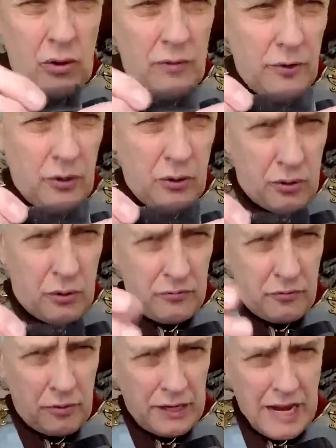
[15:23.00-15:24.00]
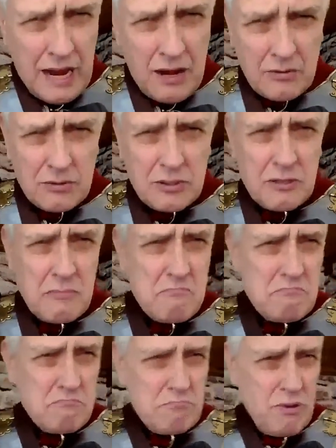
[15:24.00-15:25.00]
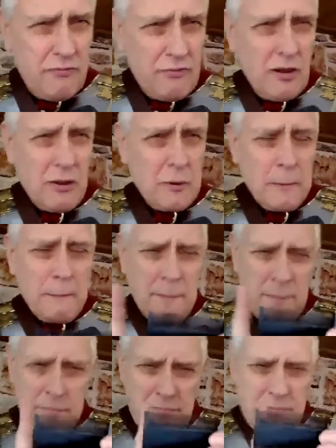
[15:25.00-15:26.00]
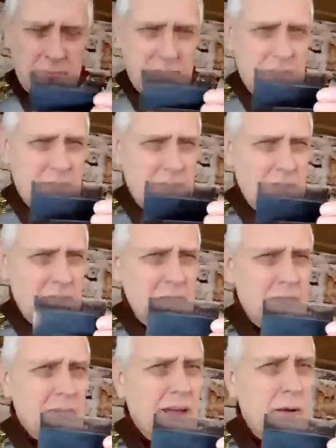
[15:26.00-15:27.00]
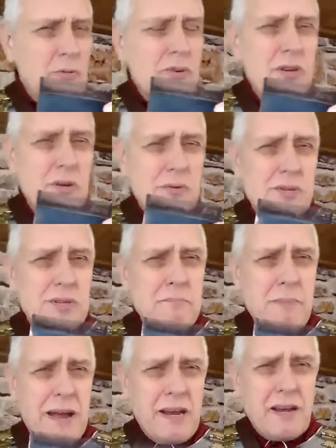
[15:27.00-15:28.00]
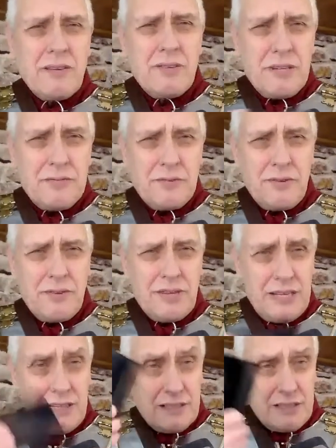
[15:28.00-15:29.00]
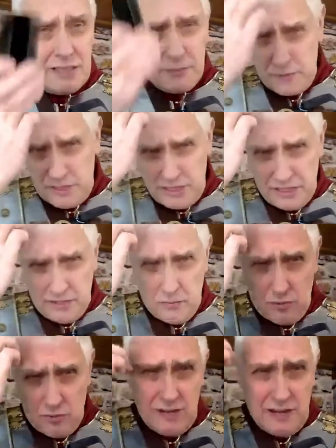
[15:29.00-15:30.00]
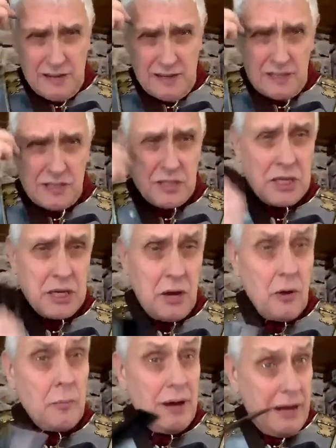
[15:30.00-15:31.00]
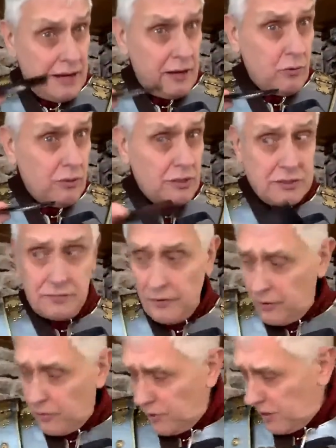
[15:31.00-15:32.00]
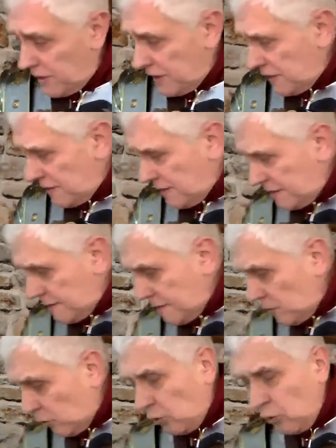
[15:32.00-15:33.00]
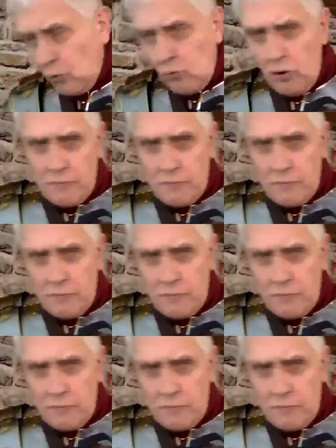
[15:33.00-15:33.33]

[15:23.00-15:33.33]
the horn from cows, buffalo, they would use to make different things. And this particular one is a comb, and it works very well. All Roman